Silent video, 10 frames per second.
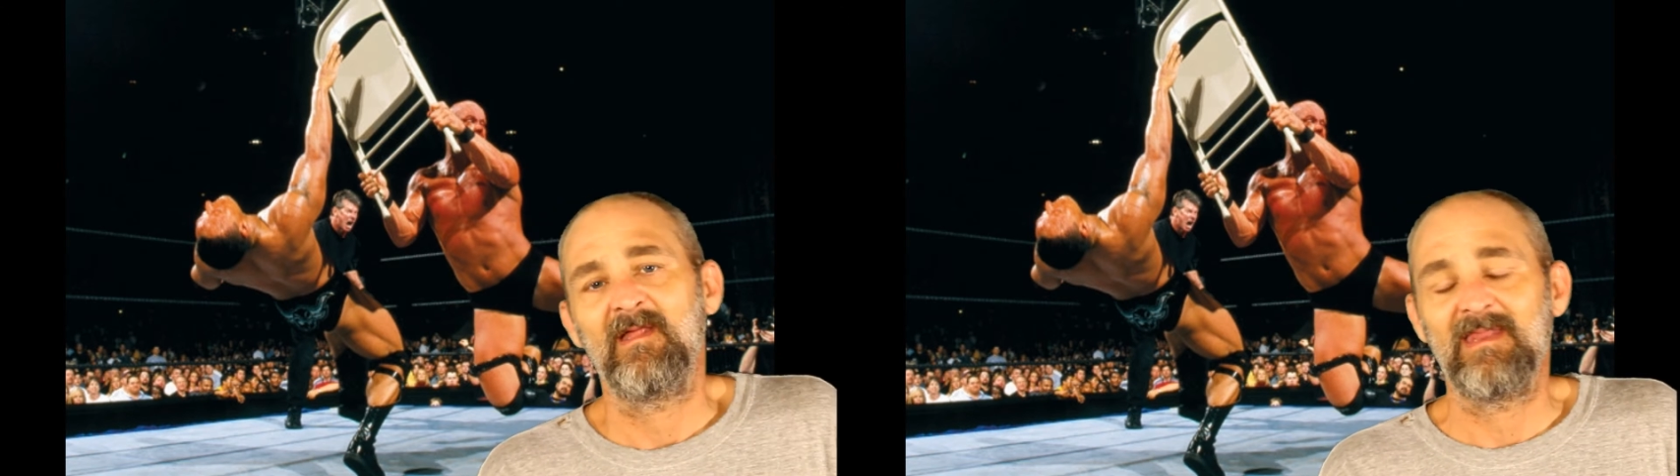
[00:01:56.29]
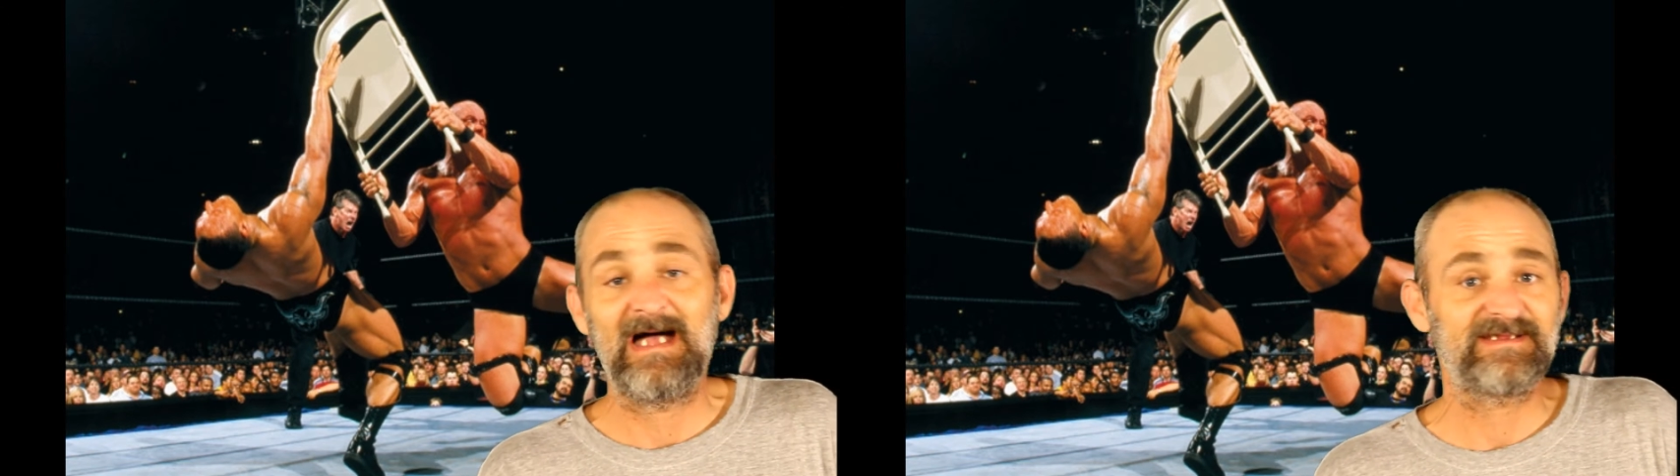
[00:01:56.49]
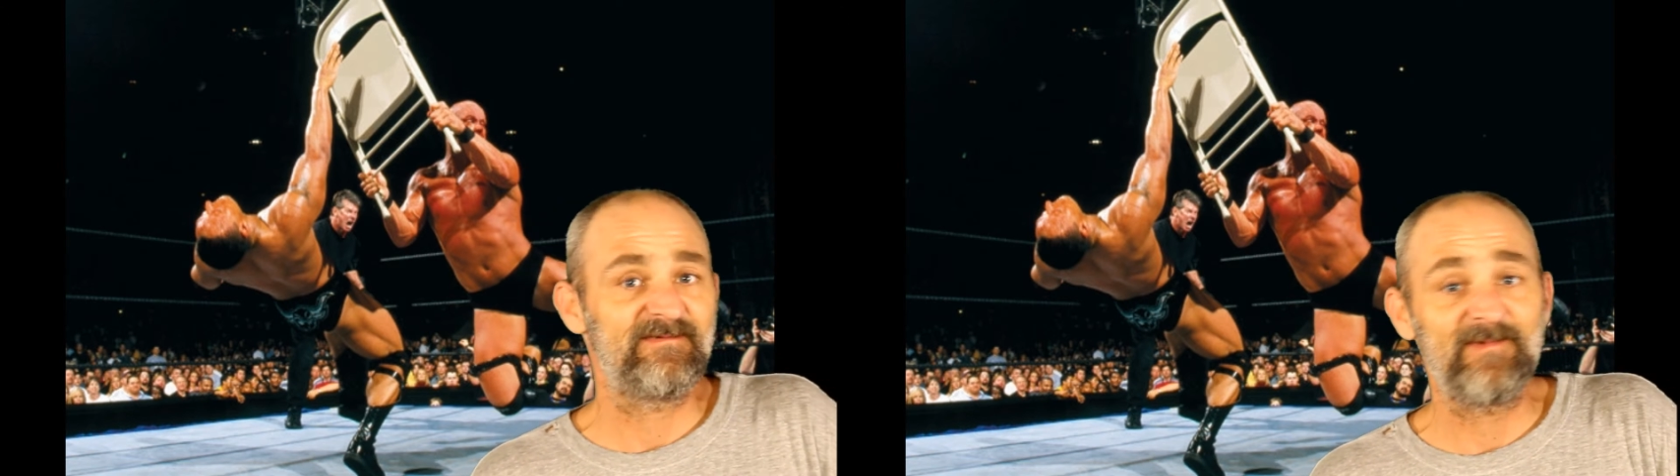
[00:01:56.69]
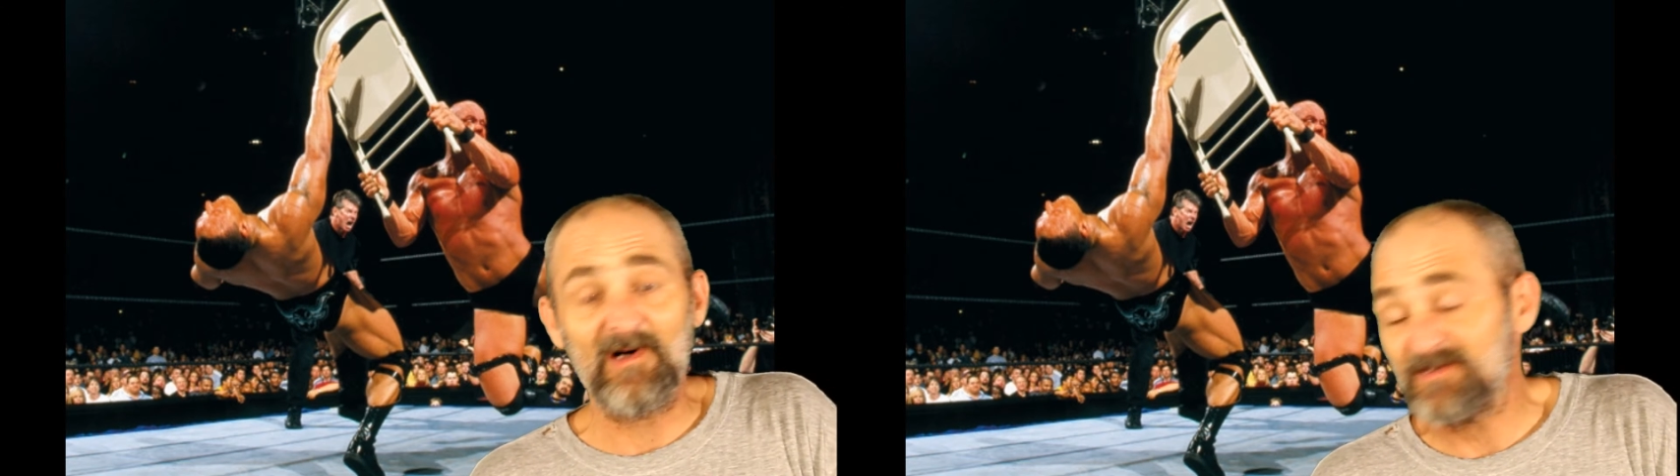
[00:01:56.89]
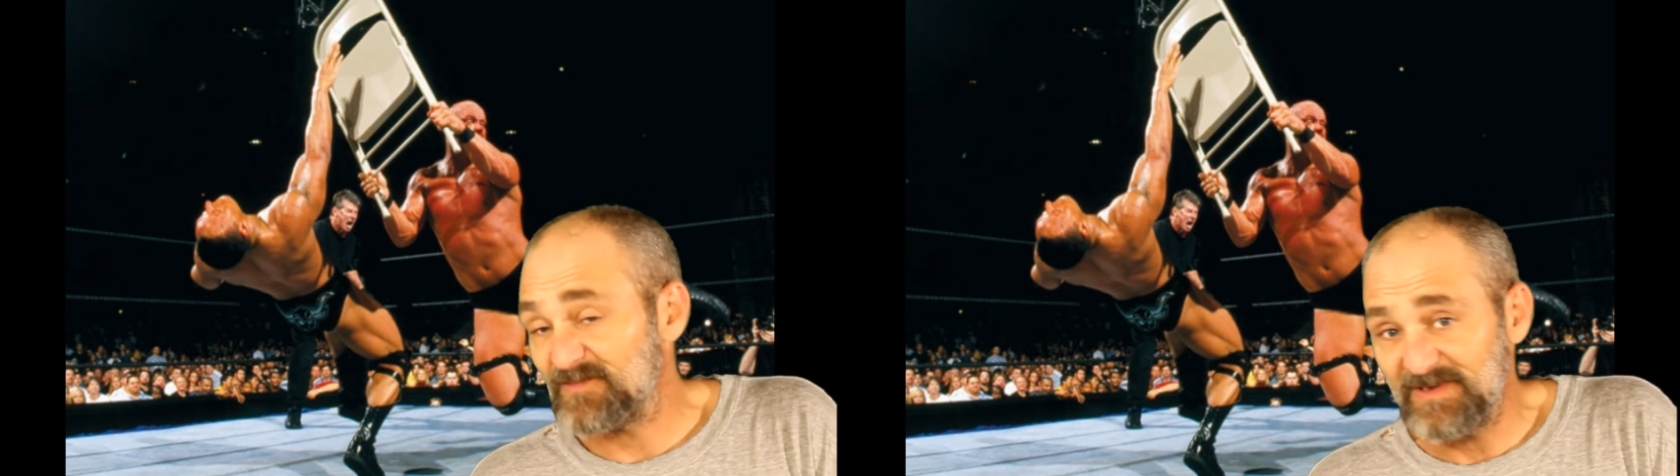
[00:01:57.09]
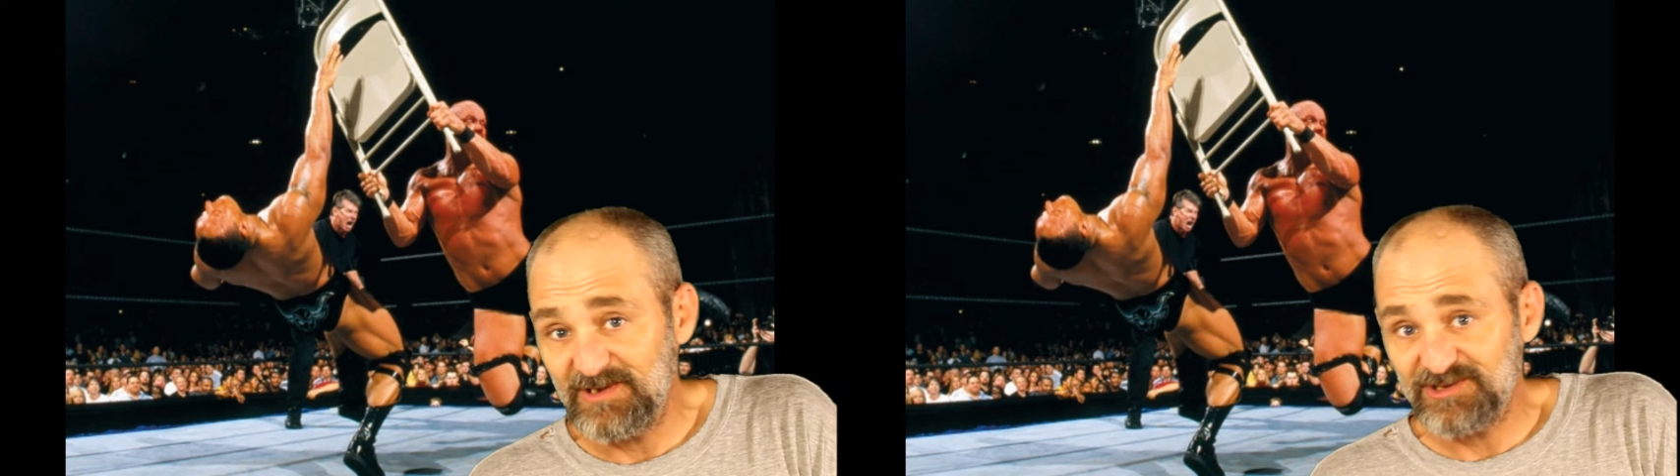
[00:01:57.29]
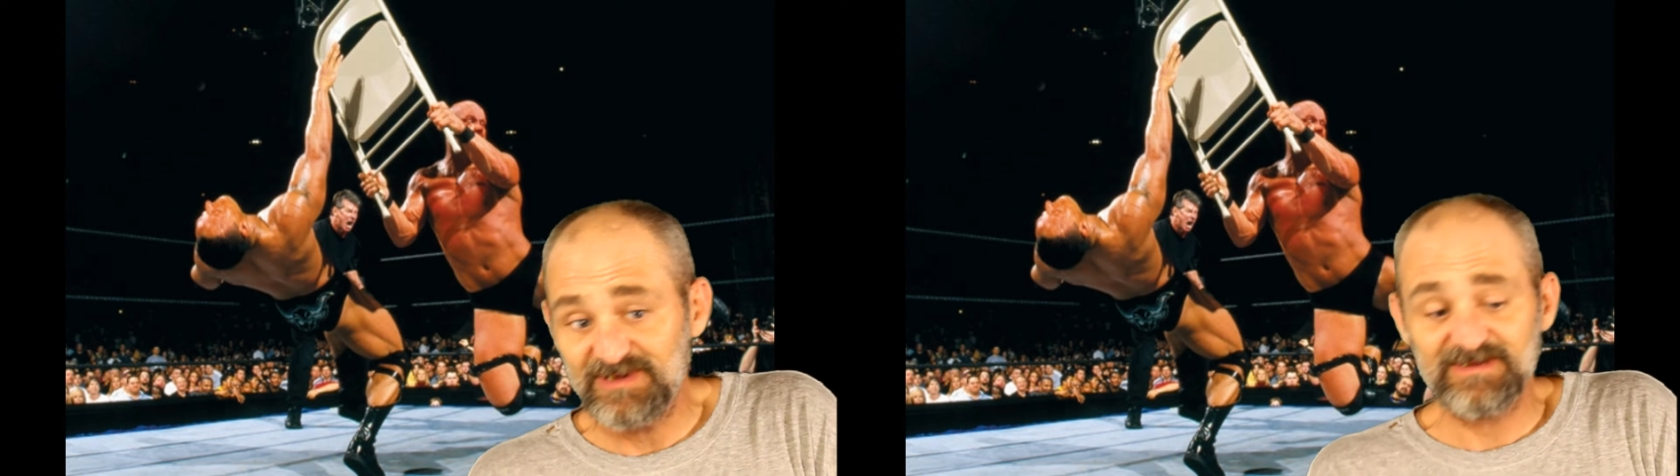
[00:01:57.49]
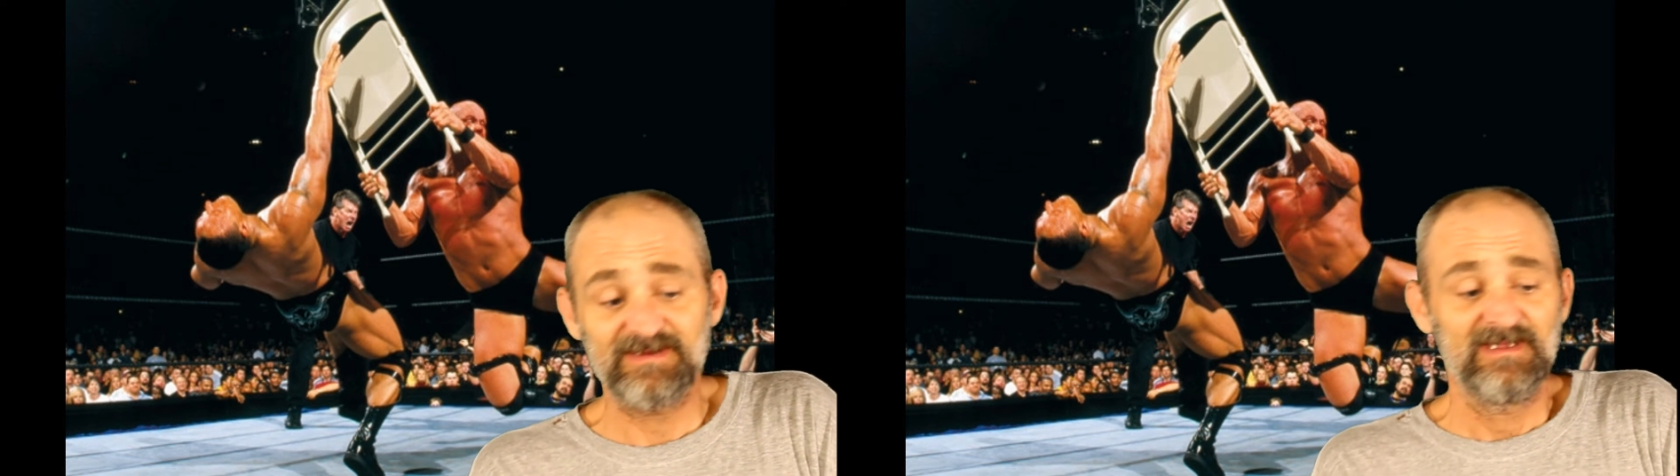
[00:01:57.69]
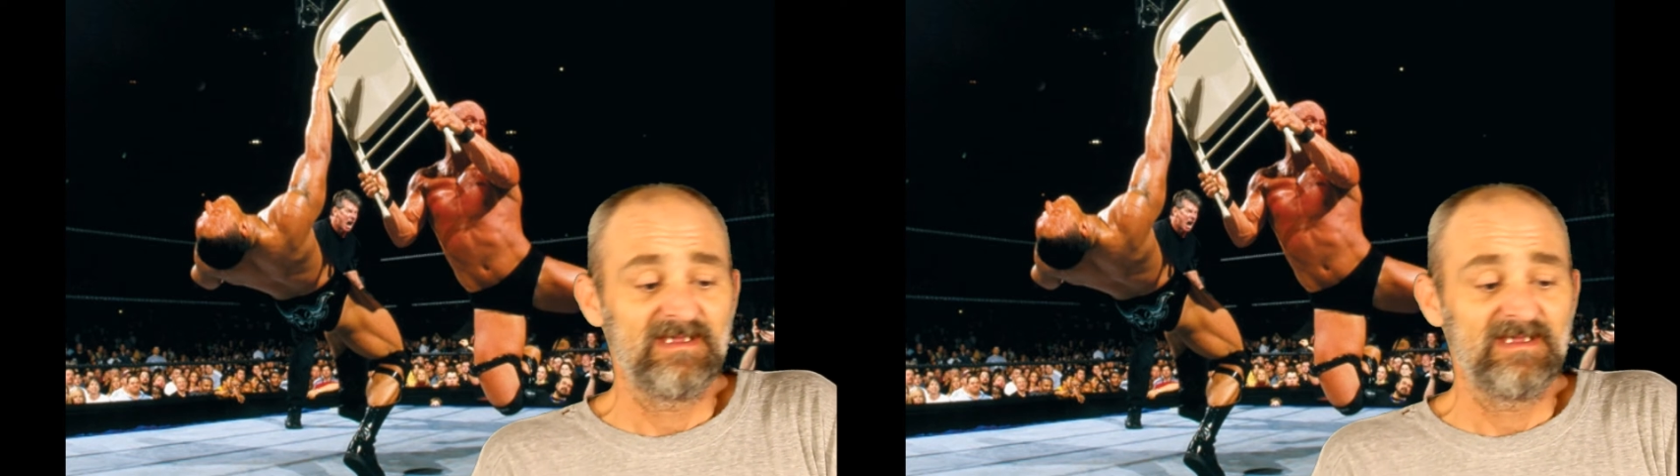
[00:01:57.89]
Lots of false finishes.